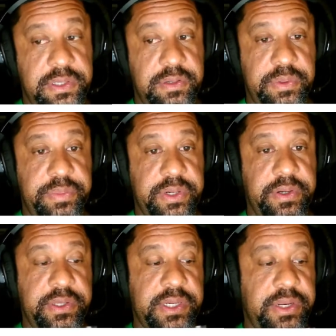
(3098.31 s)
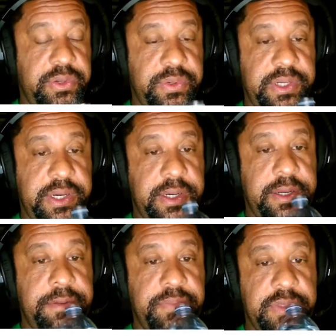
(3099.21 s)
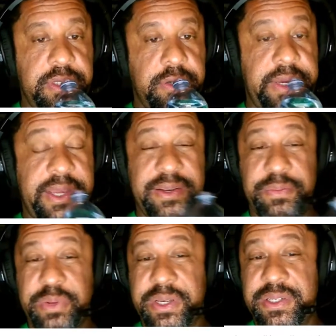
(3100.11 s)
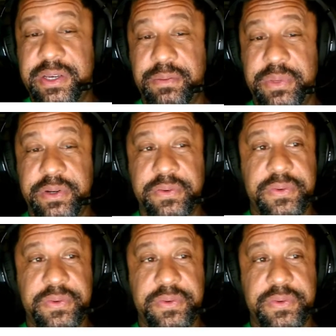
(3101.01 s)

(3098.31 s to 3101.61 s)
So, and it breaks down better for transport.